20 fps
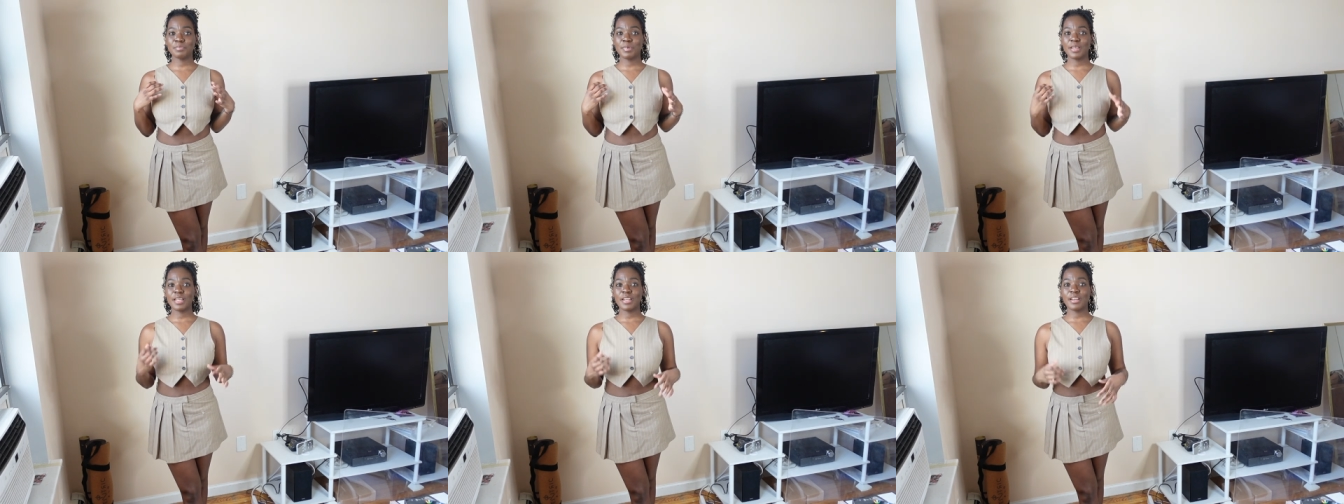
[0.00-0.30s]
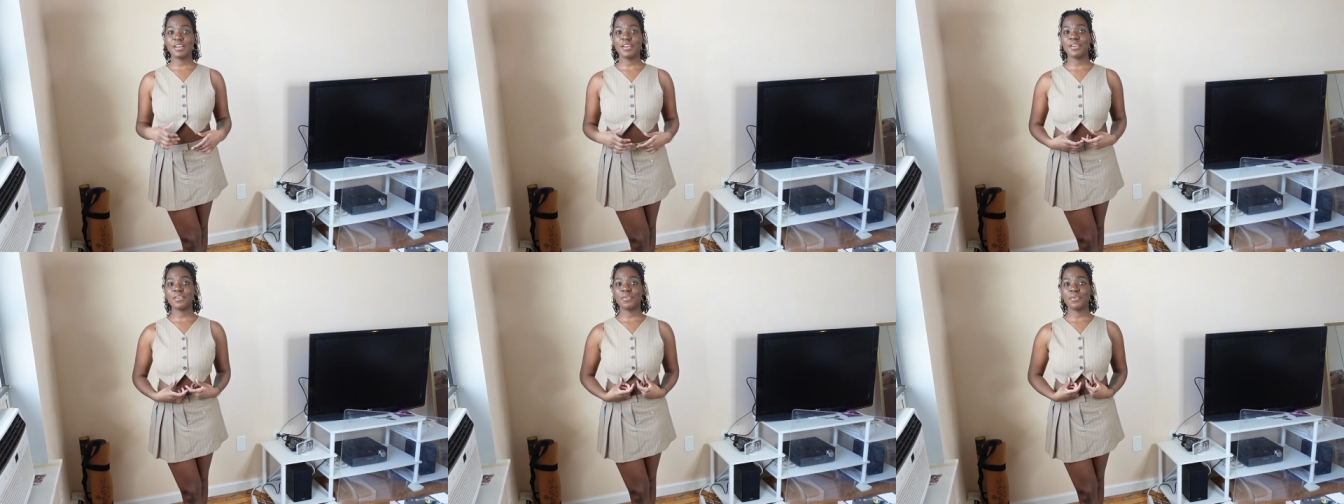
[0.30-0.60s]

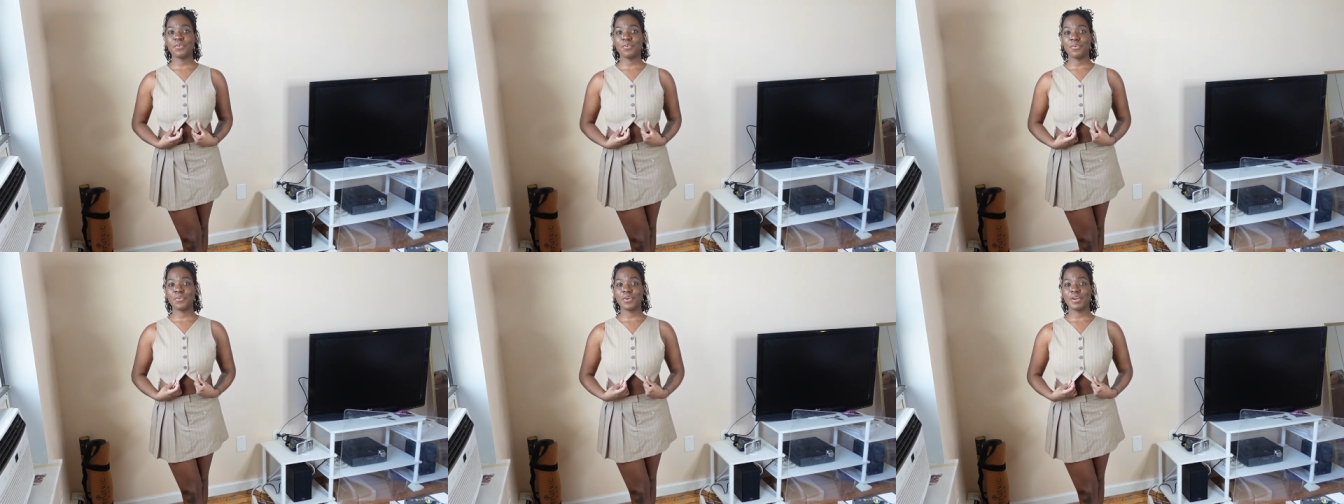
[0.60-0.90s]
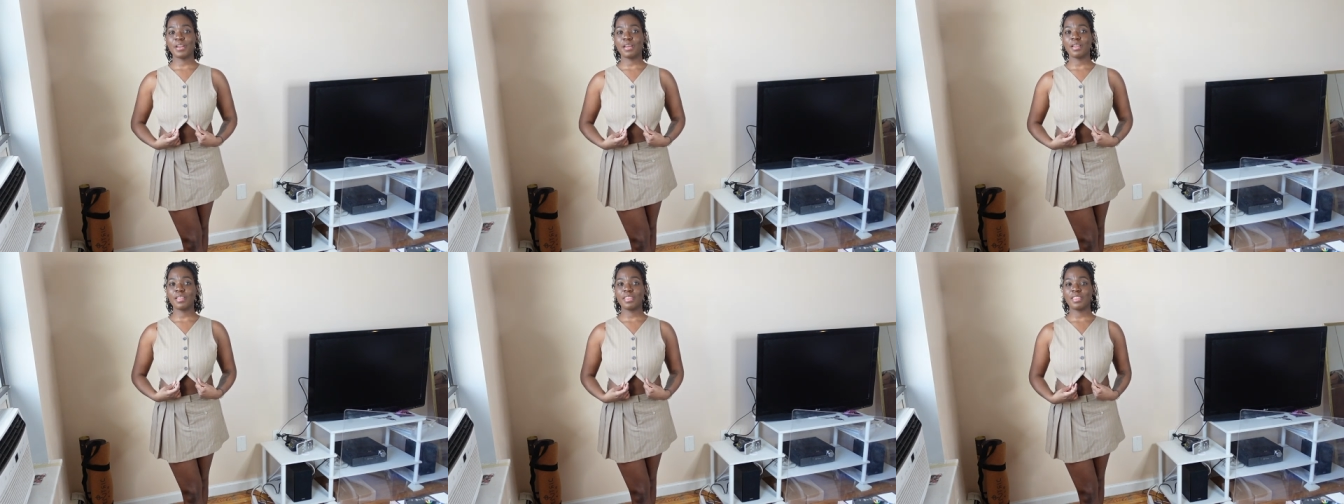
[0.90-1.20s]
better
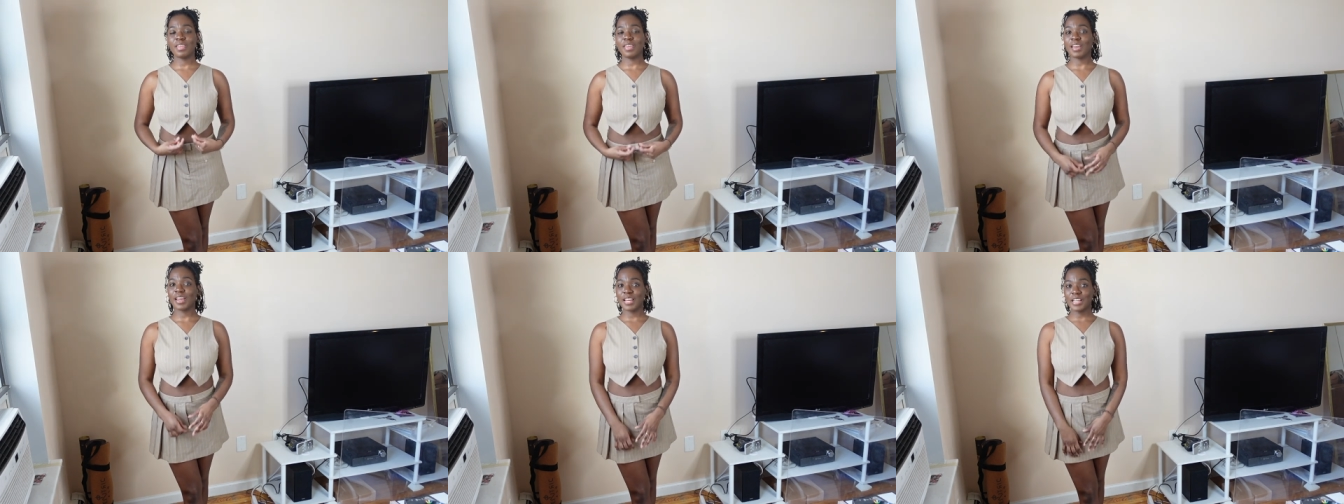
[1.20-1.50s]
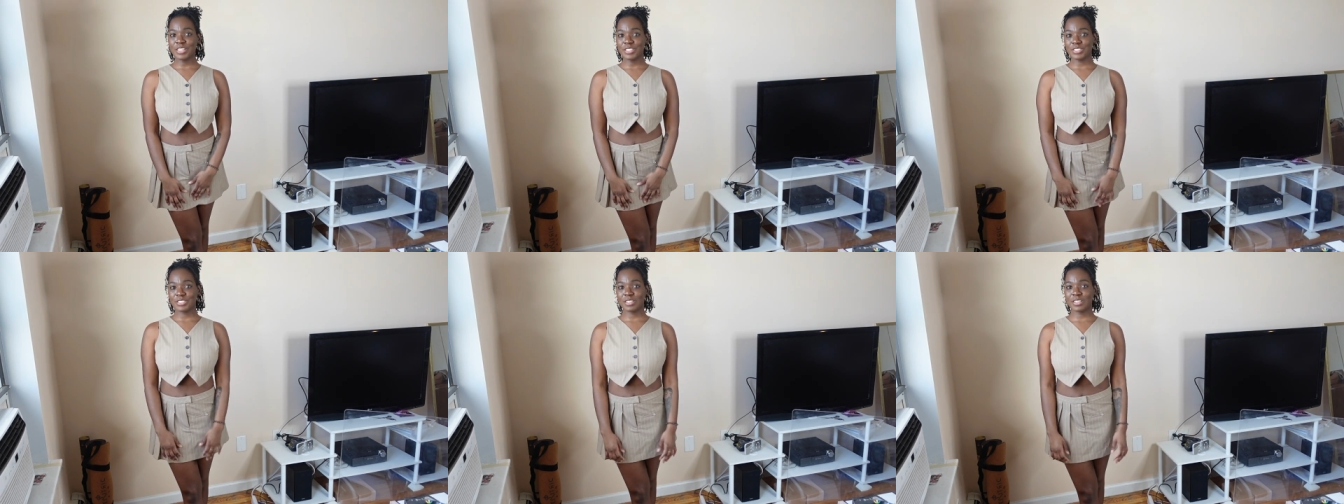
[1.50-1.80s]
or the
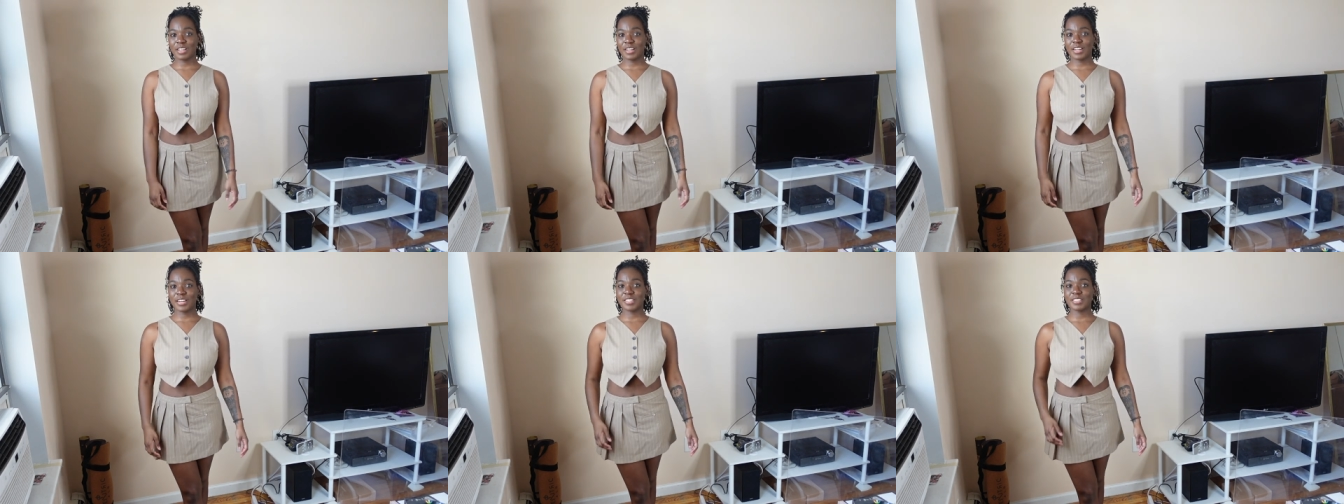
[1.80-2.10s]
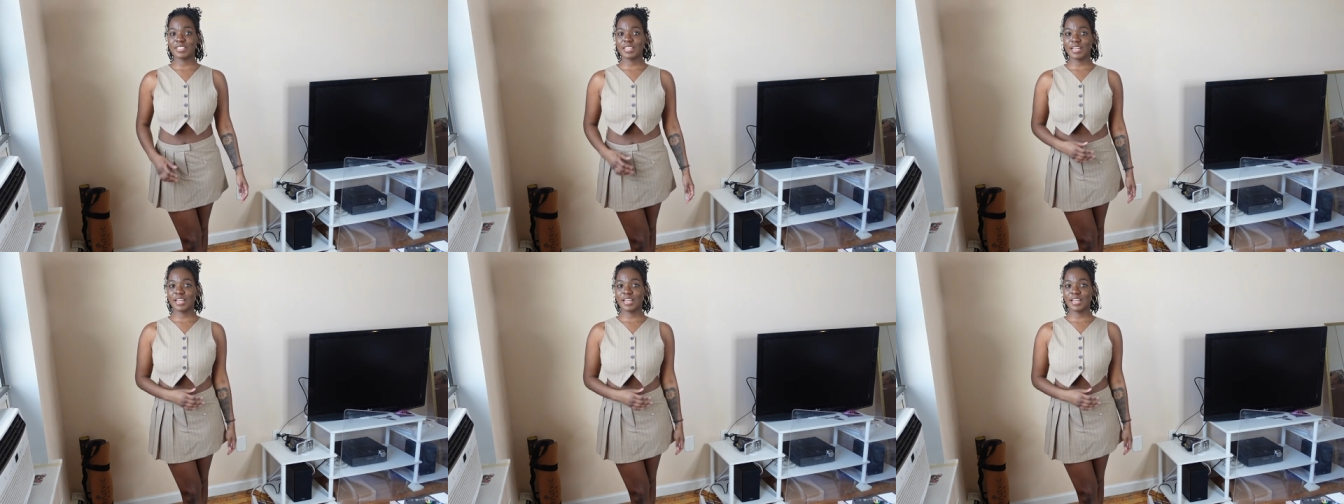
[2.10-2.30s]
extra large?